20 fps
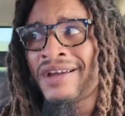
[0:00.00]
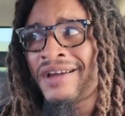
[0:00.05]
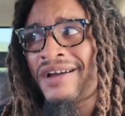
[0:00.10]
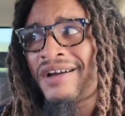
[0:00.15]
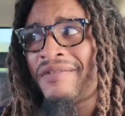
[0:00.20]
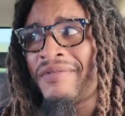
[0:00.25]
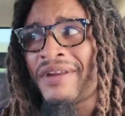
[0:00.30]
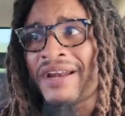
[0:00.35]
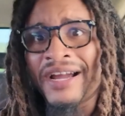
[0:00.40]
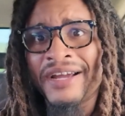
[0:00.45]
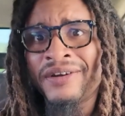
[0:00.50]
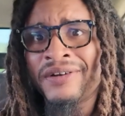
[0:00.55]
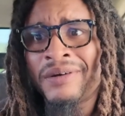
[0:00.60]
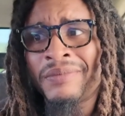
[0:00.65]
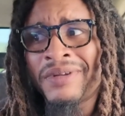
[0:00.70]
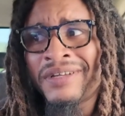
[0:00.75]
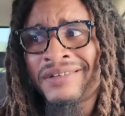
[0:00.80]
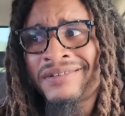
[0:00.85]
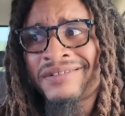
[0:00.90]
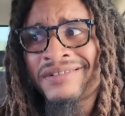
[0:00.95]
I mean, I know I'm
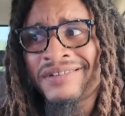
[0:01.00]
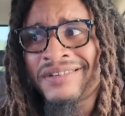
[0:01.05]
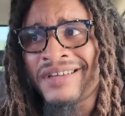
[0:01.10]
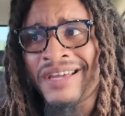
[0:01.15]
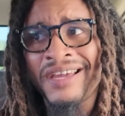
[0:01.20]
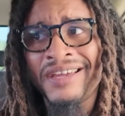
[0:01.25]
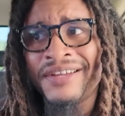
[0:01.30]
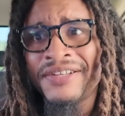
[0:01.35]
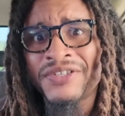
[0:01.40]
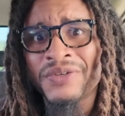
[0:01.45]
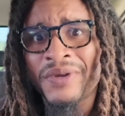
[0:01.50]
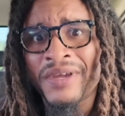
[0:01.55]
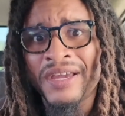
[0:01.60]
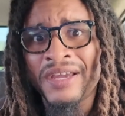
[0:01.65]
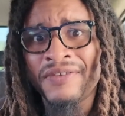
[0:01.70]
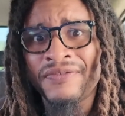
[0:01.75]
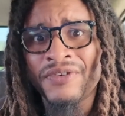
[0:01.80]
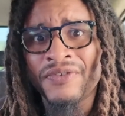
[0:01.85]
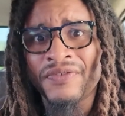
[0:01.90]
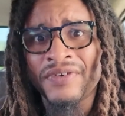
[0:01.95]
like, hey, it's okay
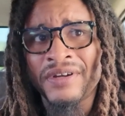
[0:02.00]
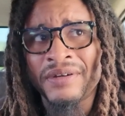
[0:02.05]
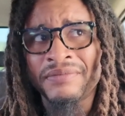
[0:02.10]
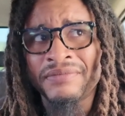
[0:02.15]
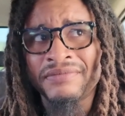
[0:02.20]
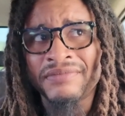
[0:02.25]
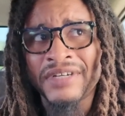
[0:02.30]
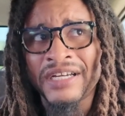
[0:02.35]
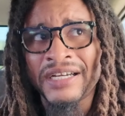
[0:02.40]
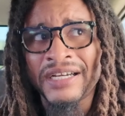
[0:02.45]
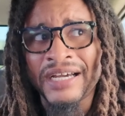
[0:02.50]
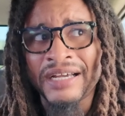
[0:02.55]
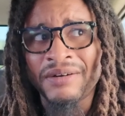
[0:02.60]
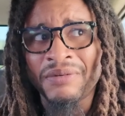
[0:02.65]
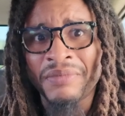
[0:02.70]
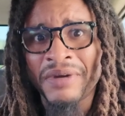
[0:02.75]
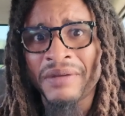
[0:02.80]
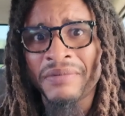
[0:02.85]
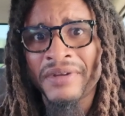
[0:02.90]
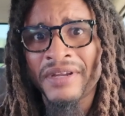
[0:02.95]
if you, I don't
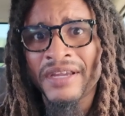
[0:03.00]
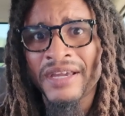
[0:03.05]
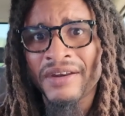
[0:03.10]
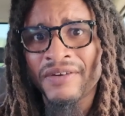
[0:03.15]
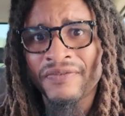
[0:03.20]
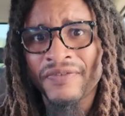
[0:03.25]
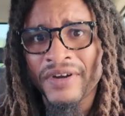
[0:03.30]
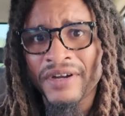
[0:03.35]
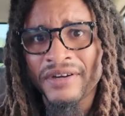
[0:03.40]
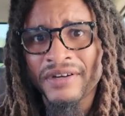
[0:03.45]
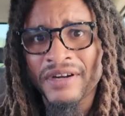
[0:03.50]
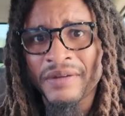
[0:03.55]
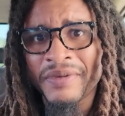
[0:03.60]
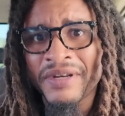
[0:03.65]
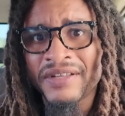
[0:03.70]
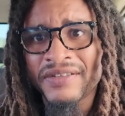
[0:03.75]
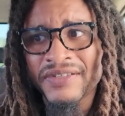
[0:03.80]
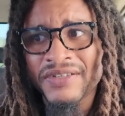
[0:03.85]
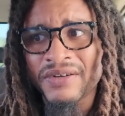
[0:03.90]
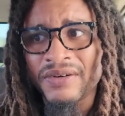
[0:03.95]
mind getting fired. I mean,
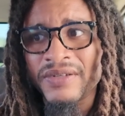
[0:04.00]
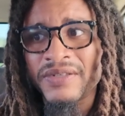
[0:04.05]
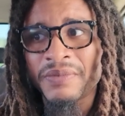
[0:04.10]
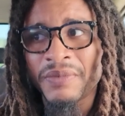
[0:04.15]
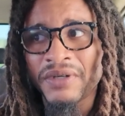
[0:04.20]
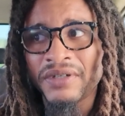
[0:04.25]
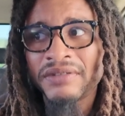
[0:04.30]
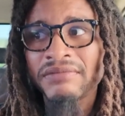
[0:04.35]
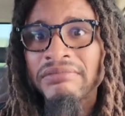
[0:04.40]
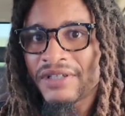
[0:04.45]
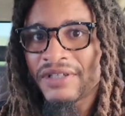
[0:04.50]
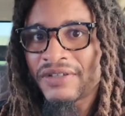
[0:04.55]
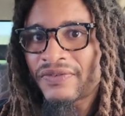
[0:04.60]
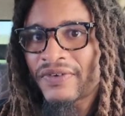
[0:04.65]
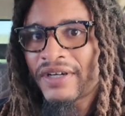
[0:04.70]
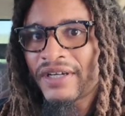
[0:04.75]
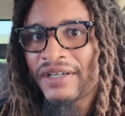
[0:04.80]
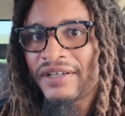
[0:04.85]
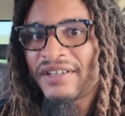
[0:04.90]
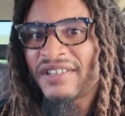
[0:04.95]
it sucks, but it's
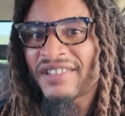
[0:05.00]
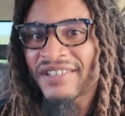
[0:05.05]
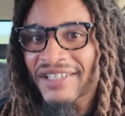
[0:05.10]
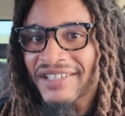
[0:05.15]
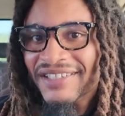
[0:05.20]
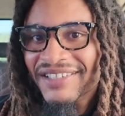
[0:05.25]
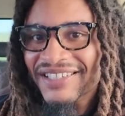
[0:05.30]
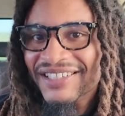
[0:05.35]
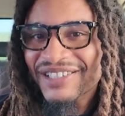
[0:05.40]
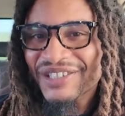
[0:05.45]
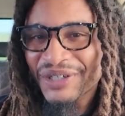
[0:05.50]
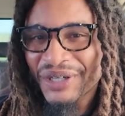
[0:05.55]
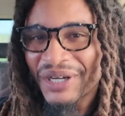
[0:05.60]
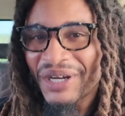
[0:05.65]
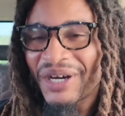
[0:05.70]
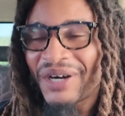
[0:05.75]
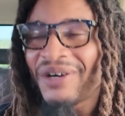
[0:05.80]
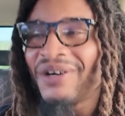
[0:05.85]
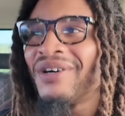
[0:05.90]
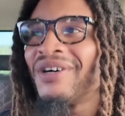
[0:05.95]
fine, you
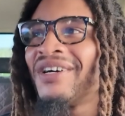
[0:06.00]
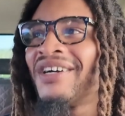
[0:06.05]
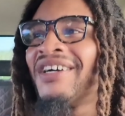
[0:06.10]
know?